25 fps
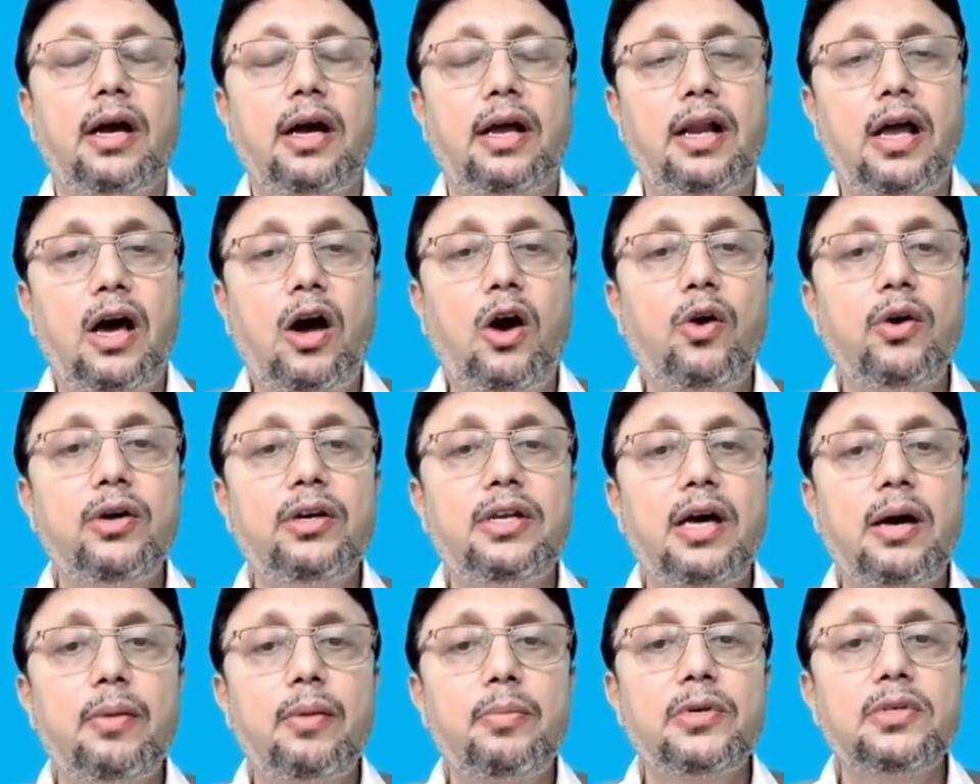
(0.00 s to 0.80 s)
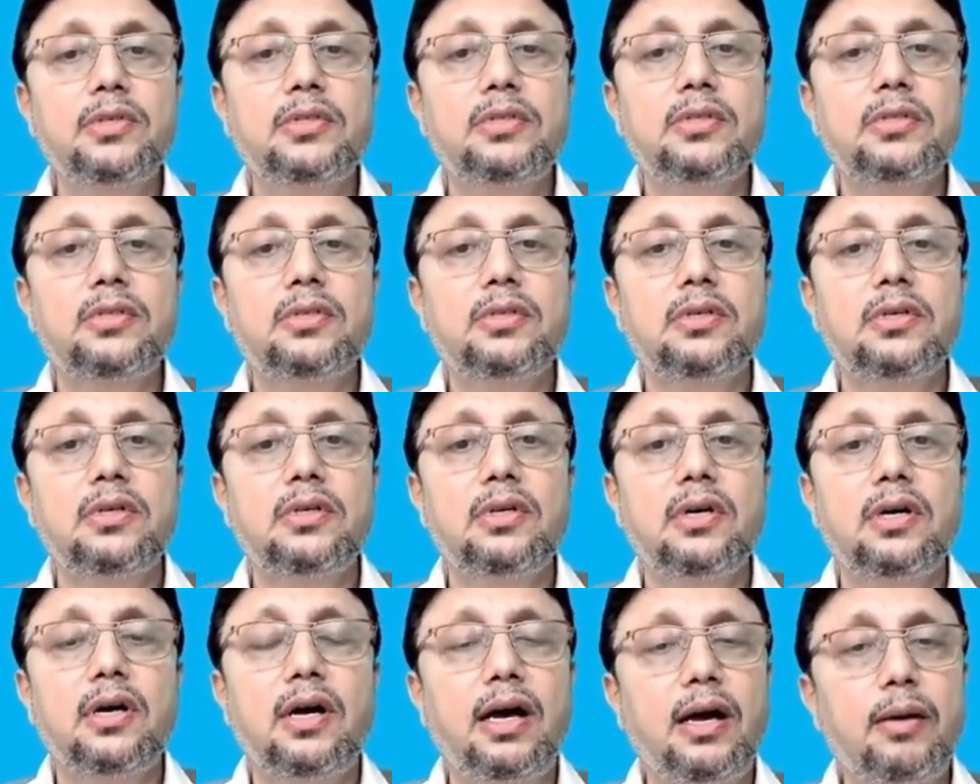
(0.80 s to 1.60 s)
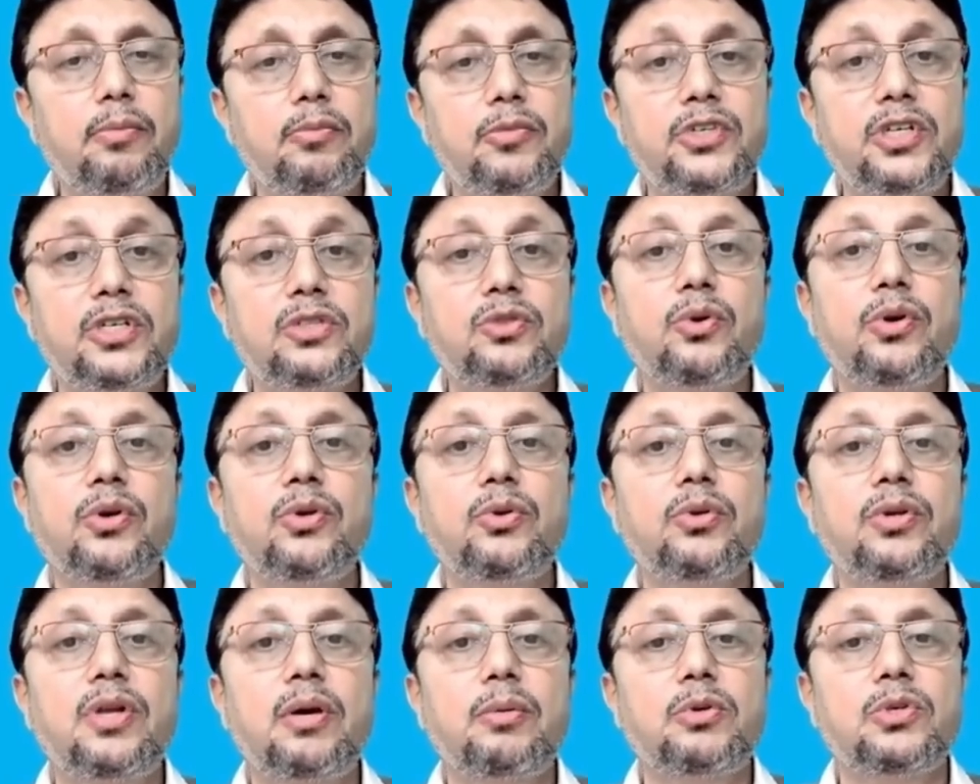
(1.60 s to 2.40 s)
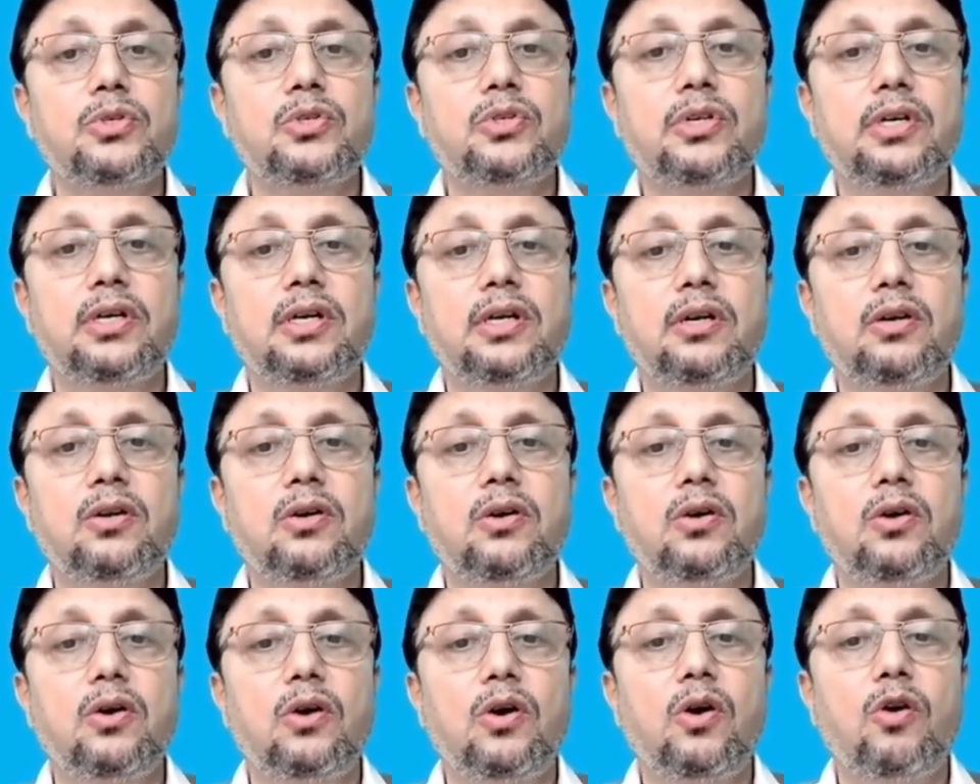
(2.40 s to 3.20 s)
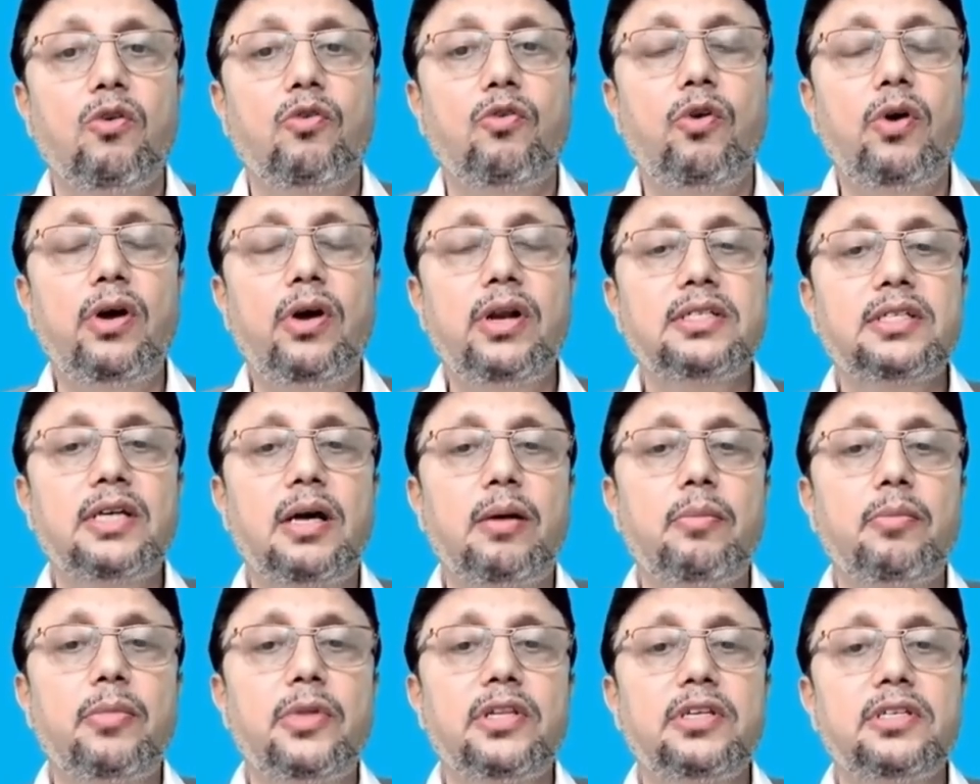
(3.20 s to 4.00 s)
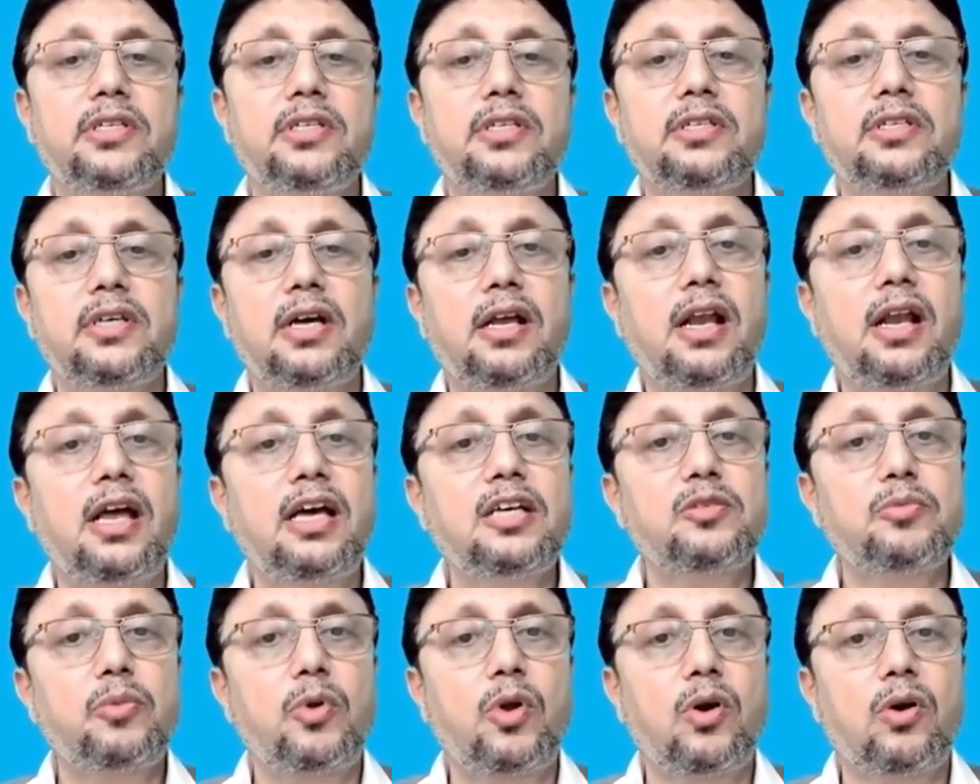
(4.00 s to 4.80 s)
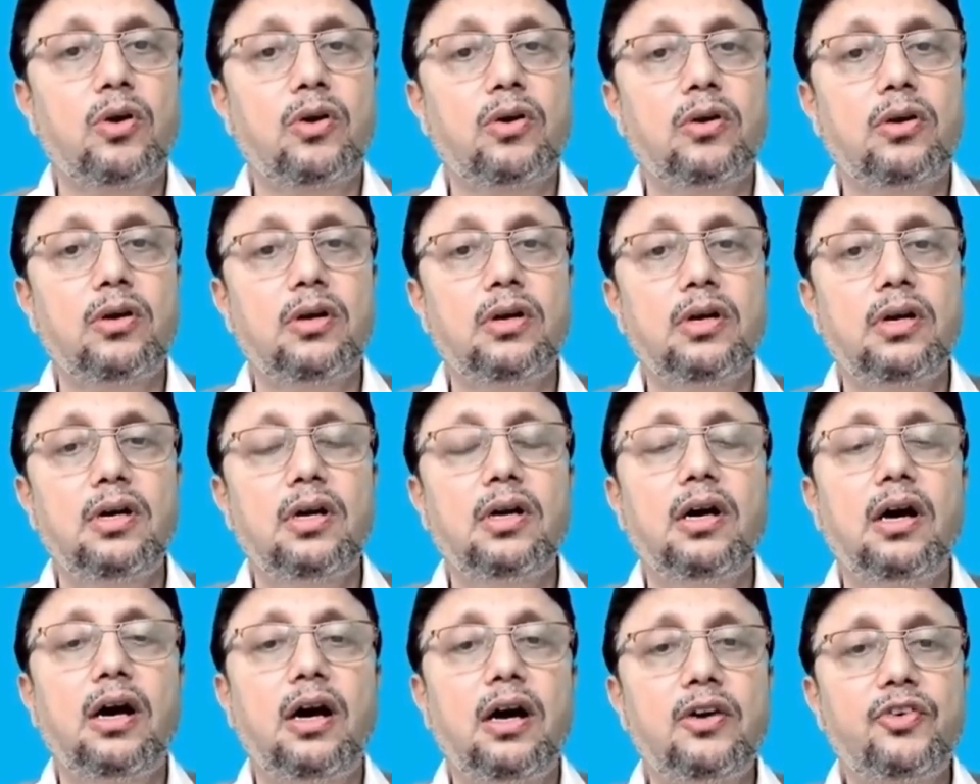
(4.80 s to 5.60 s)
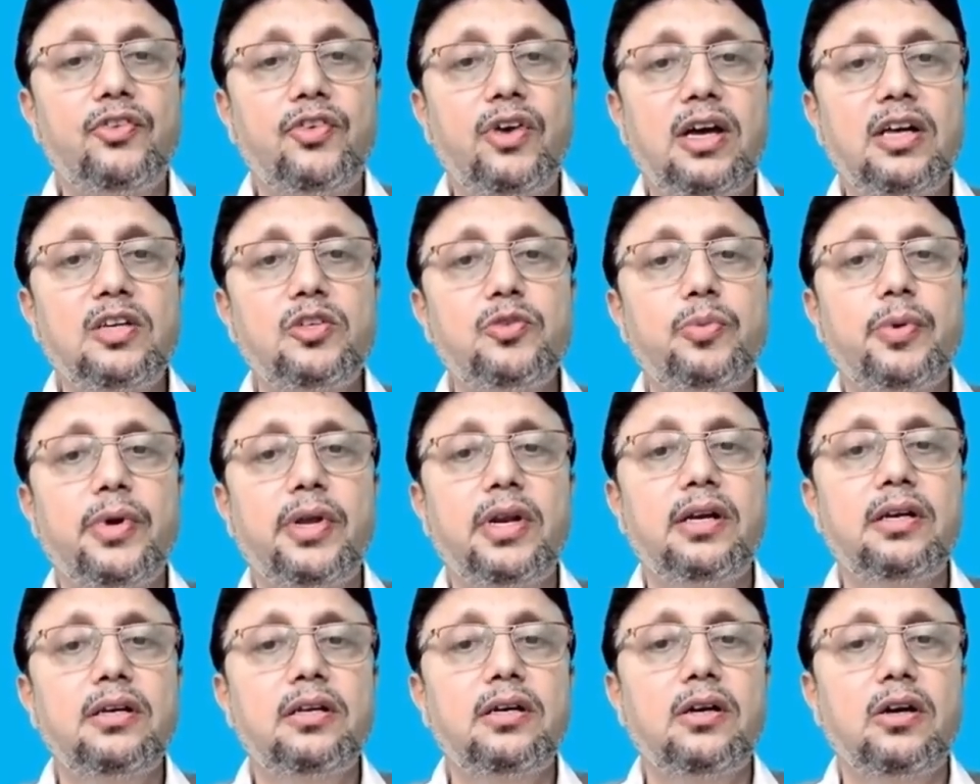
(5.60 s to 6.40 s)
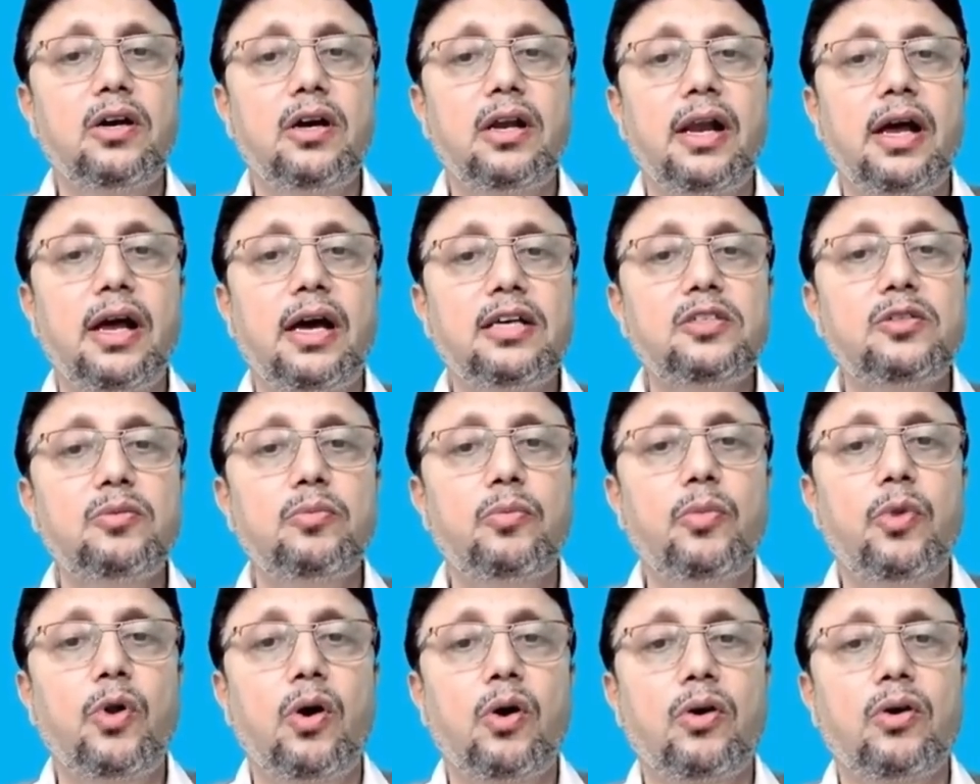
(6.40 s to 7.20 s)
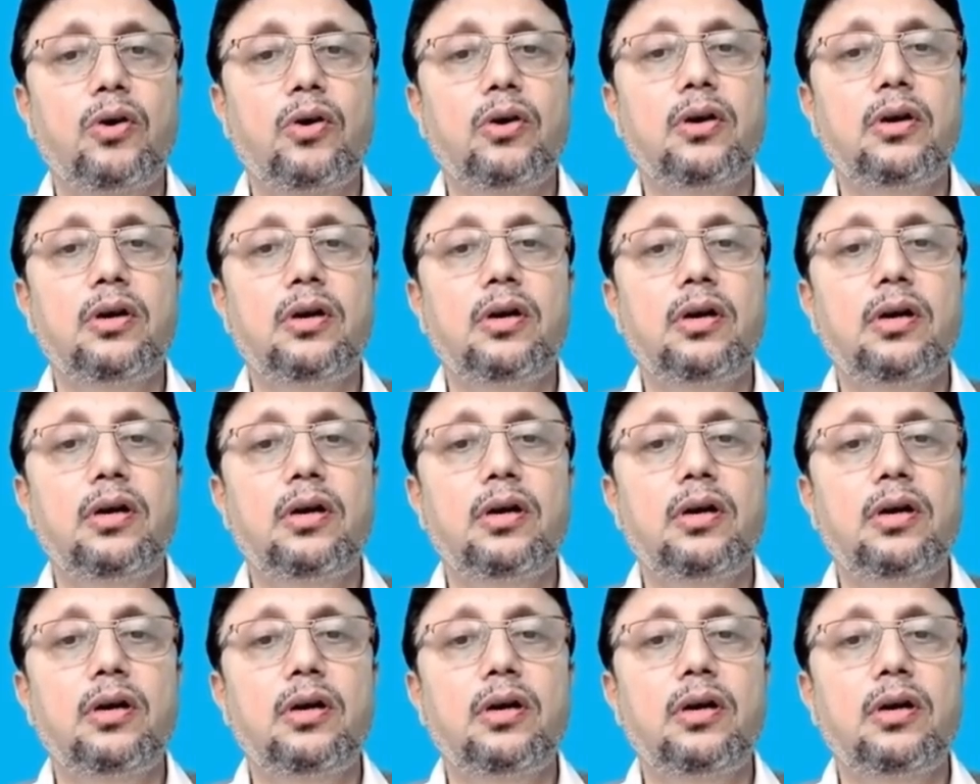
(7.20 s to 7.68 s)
And how it happens, I'm just going to demonstrate. For example, this is a glass block, a transparent glass block.